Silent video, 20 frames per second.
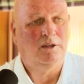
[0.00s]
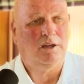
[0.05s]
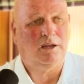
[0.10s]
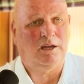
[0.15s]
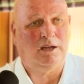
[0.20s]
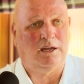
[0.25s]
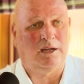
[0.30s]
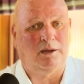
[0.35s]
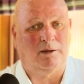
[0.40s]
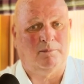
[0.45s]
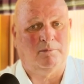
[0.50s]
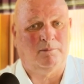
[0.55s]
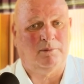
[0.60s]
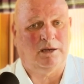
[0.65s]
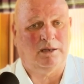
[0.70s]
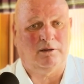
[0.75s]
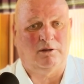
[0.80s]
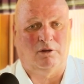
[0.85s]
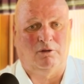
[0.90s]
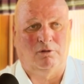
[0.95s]
um,
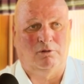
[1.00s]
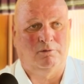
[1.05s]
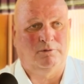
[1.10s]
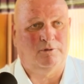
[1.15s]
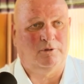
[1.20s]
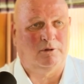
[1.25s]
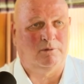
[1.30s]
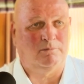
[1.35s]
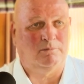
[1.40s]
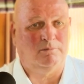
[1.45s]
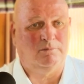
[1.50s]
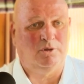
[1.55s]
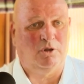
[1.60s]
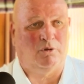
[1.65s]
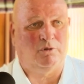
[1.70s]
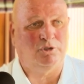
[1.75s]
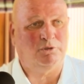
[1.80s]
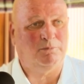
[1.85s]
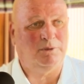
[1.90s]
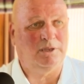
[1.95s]
and I know from
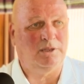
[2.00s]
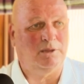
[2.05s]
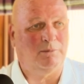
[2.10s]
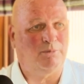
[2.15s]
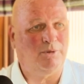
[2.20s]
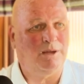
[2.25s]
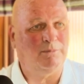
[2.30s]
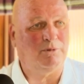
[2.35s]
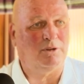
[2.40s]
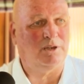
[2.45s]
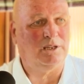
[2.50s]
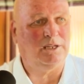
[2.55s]
Norwich being in the Premier